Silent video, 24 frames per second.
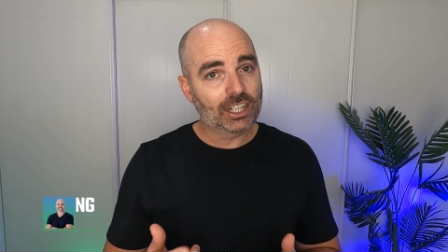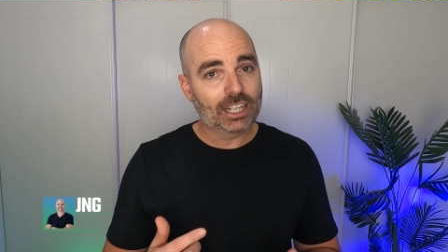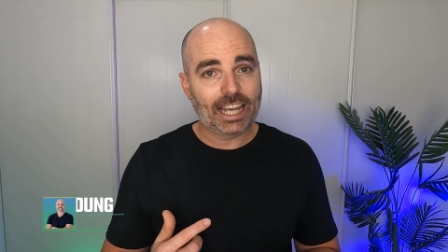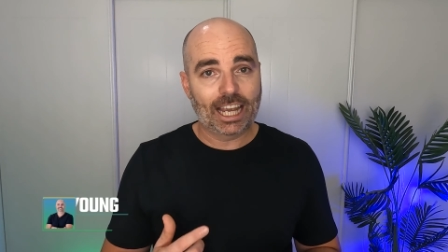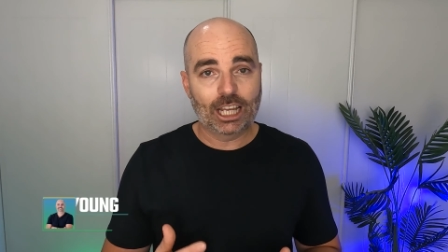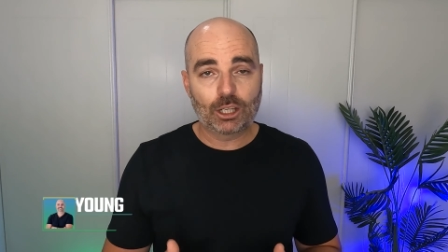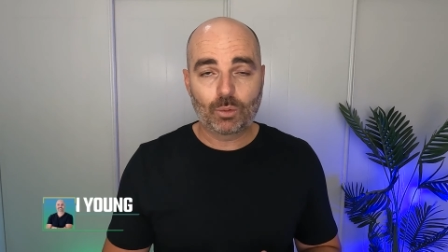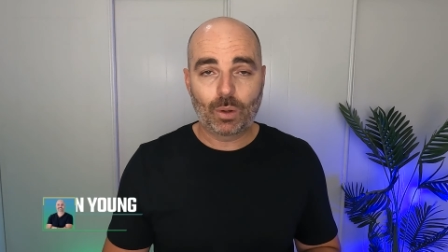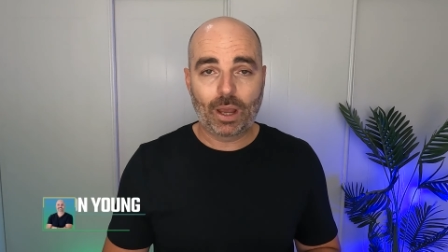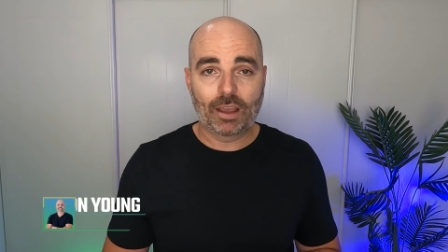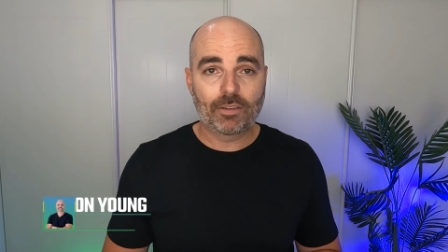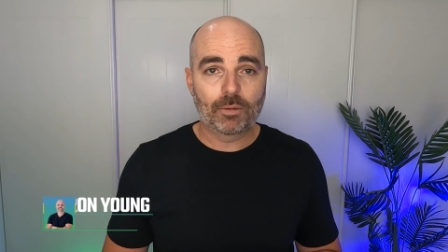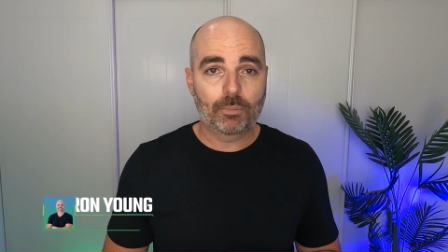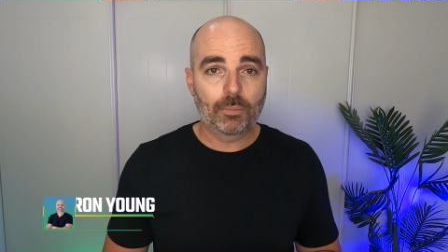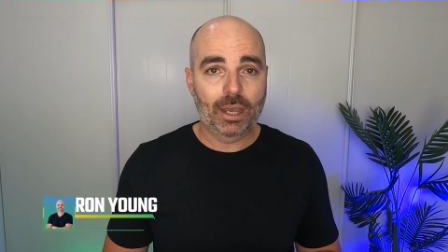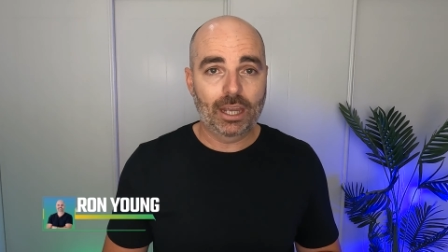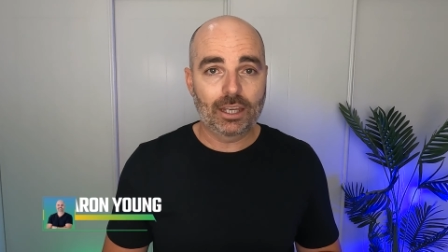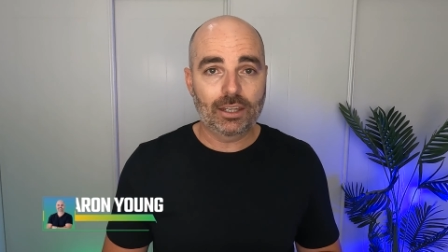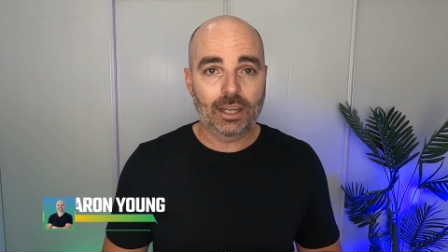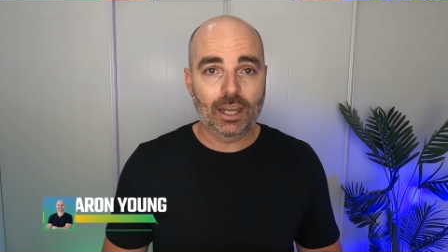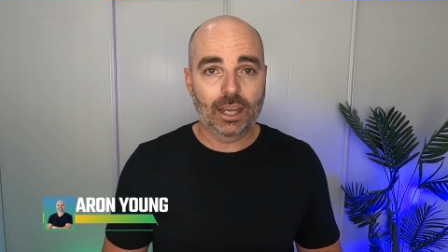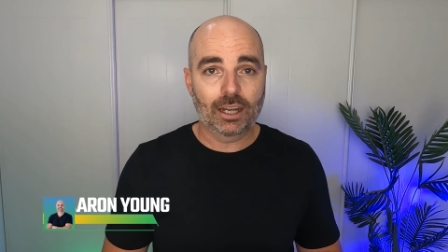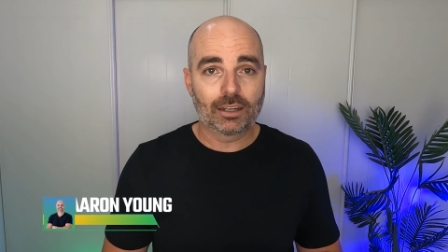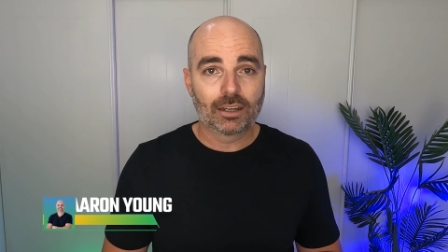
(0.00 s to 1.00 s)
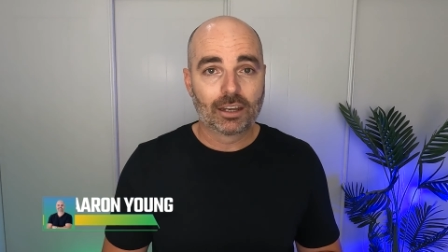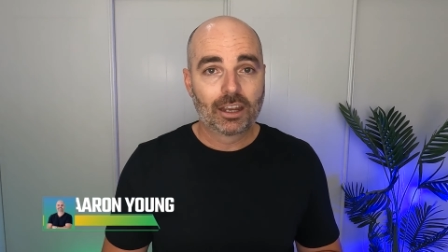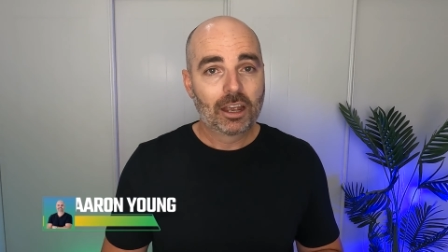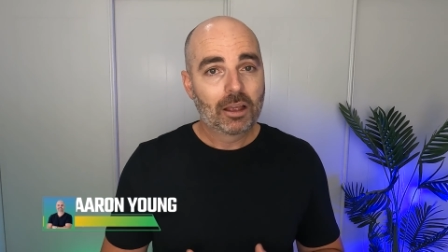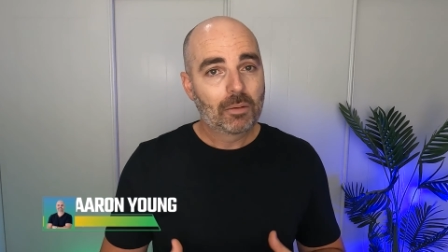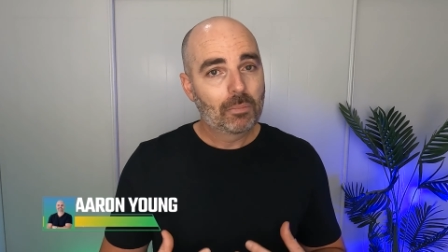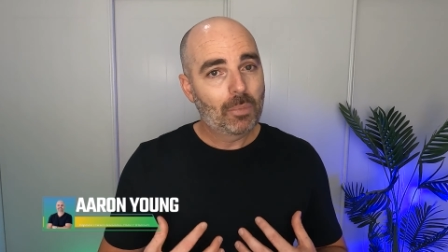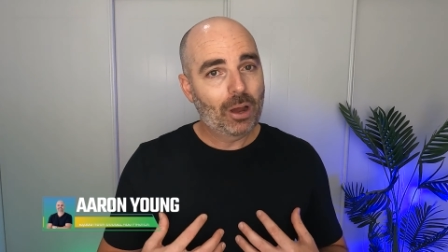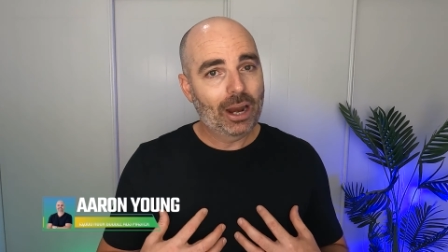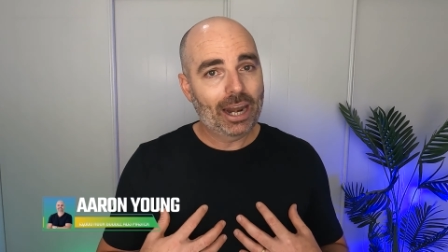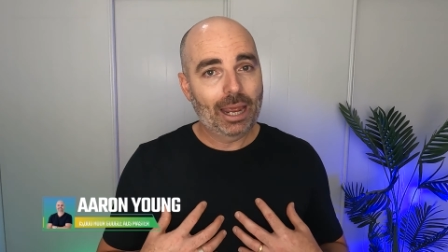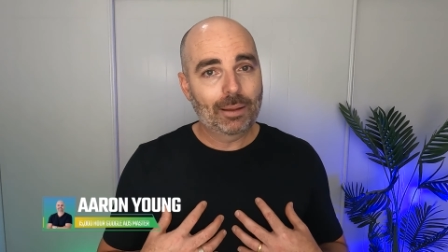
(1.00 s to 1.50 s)
in case we haven't met yet,
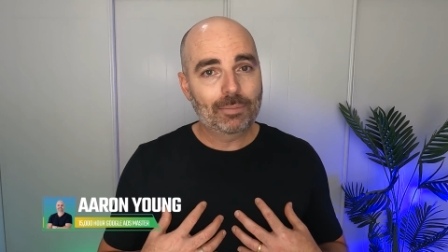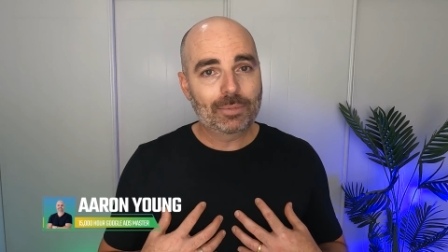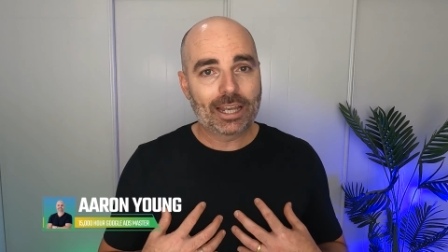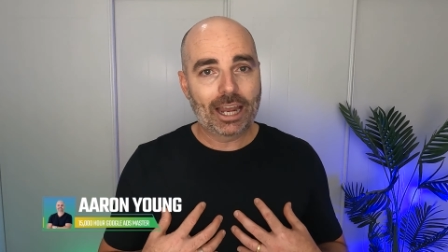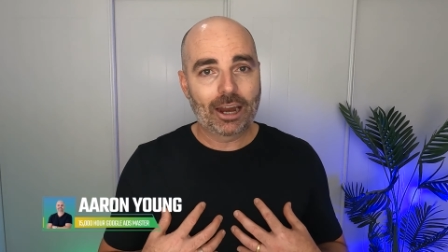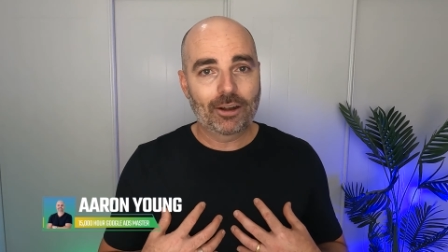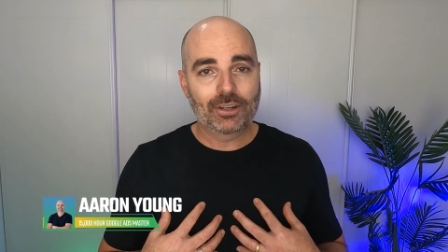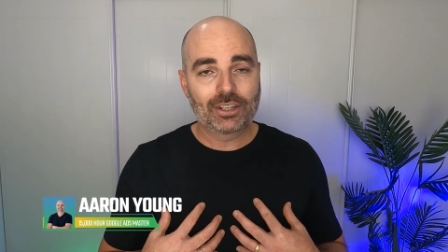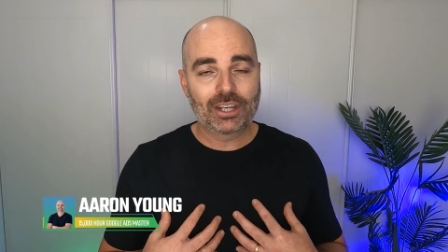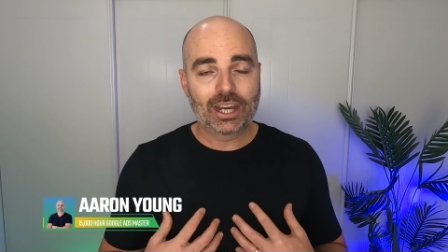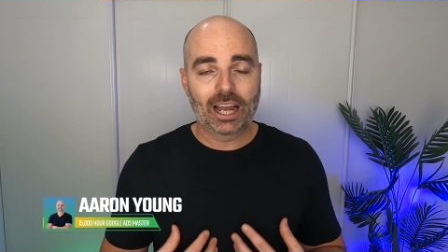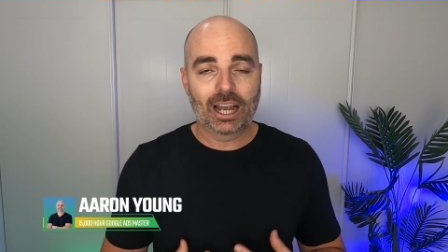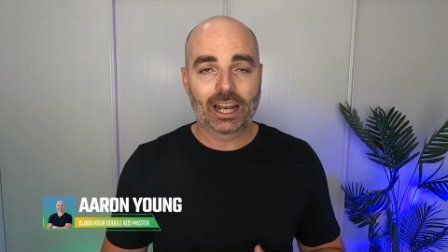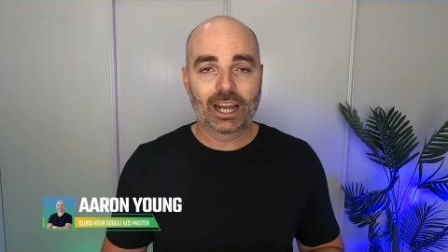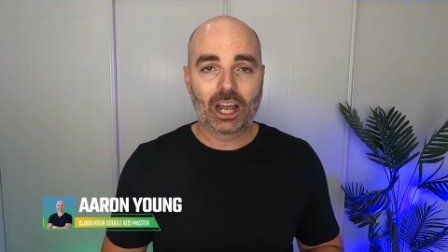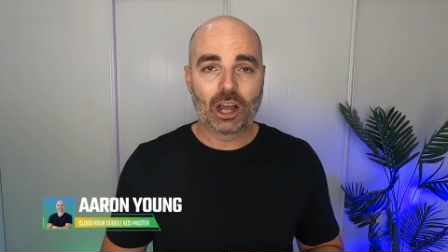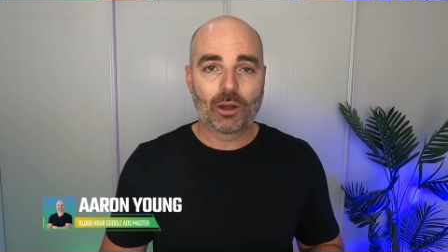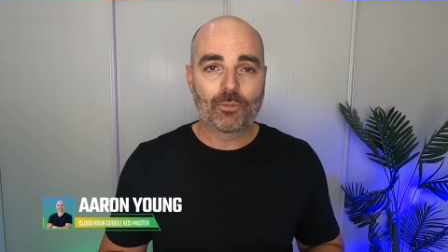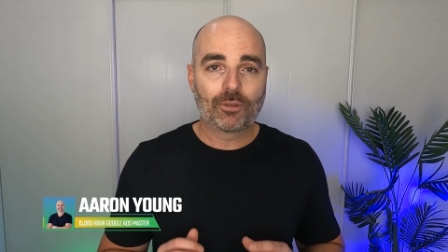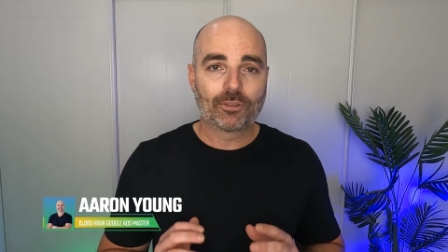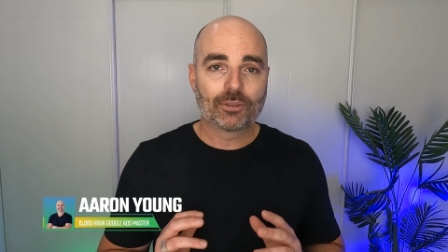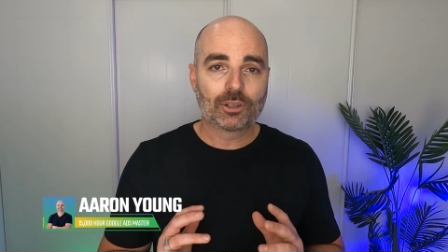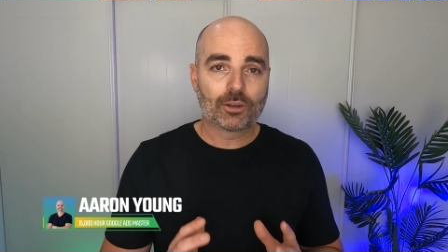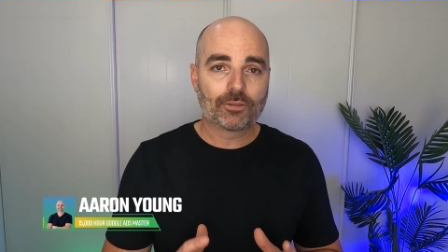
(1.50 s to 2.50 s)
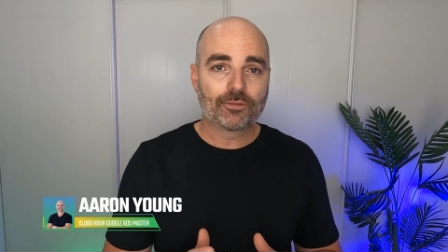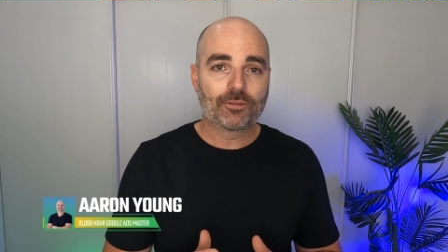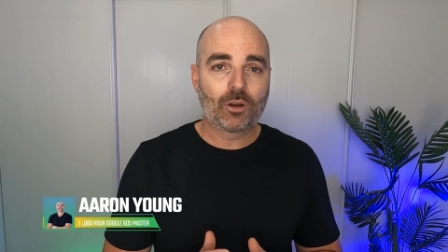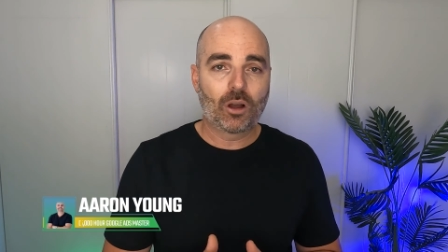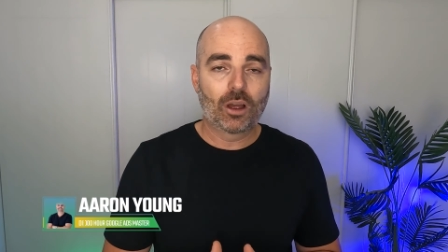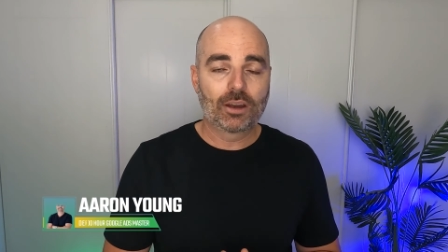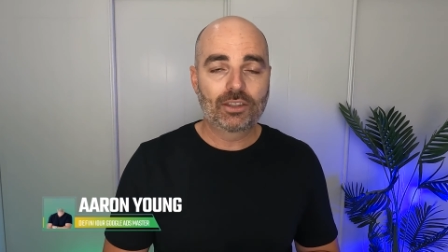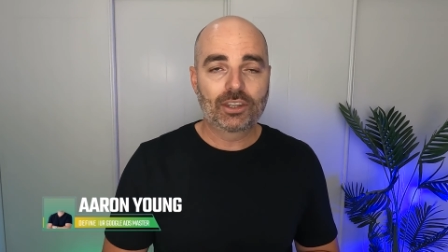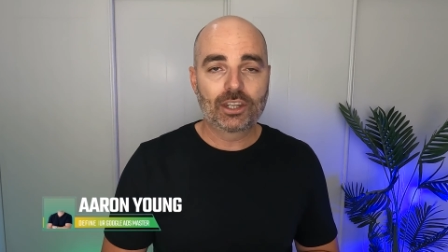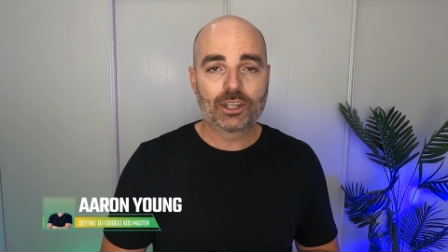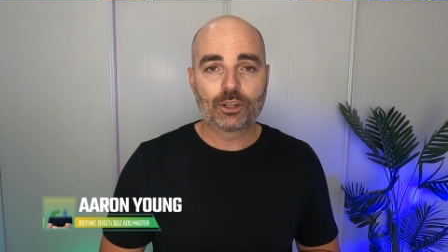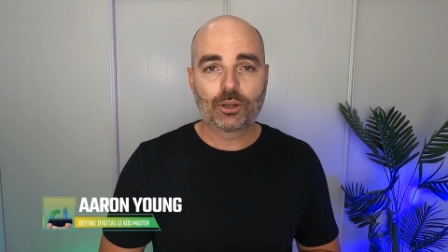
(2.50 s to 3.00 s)
my name's Aaron Young, I'm from
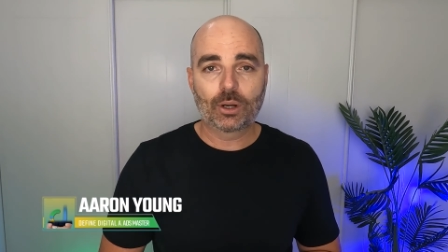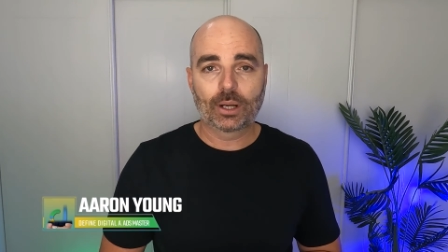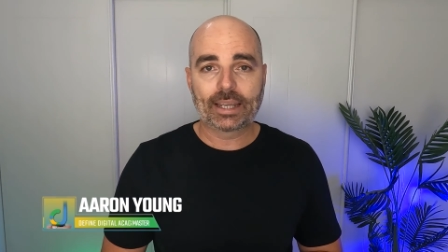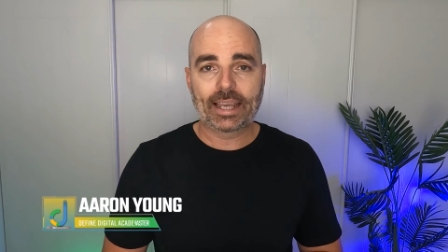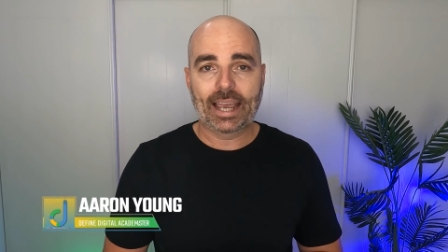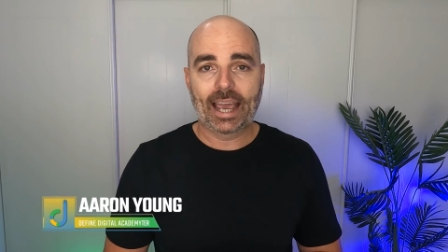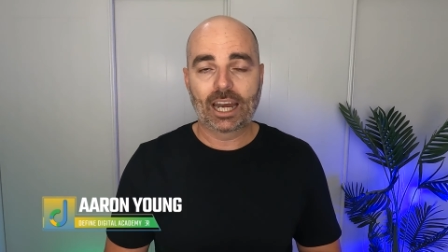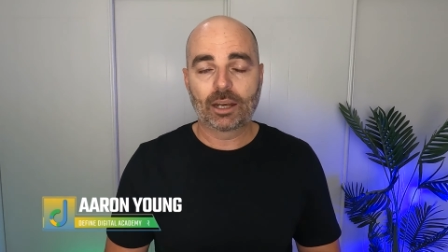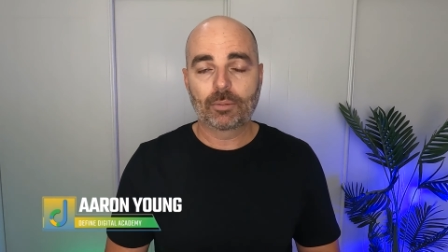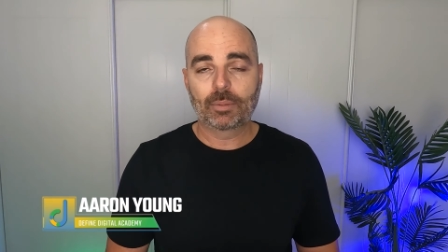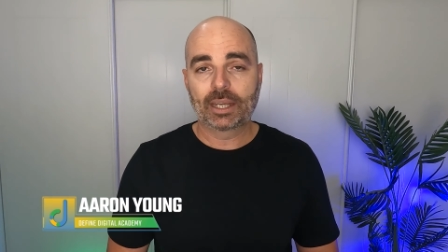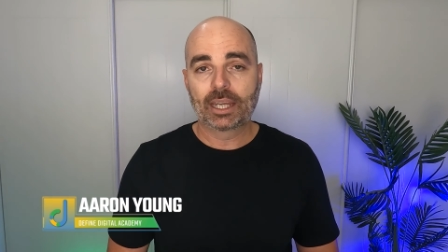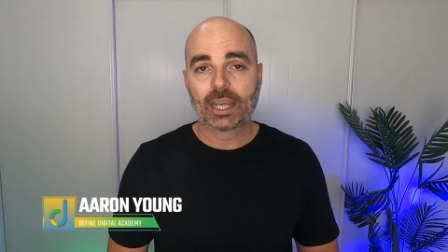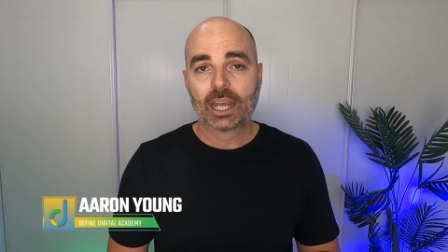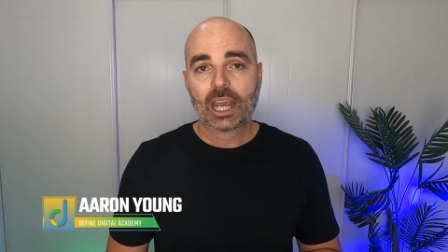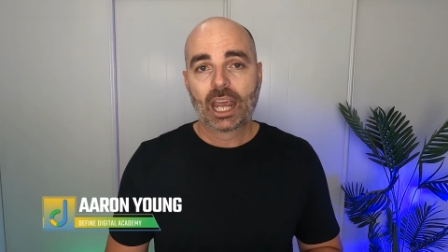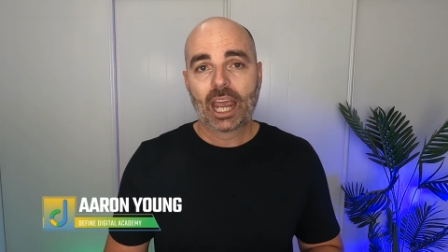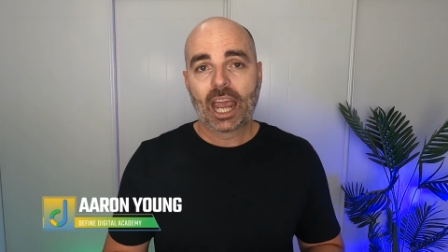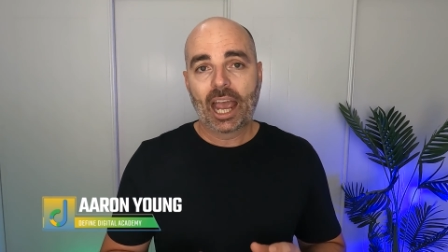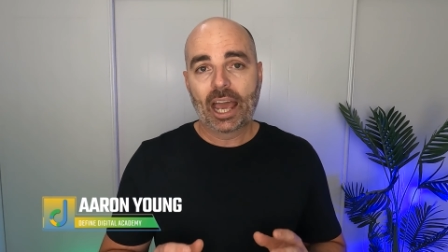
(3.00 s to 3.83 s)
Define Digital Academy,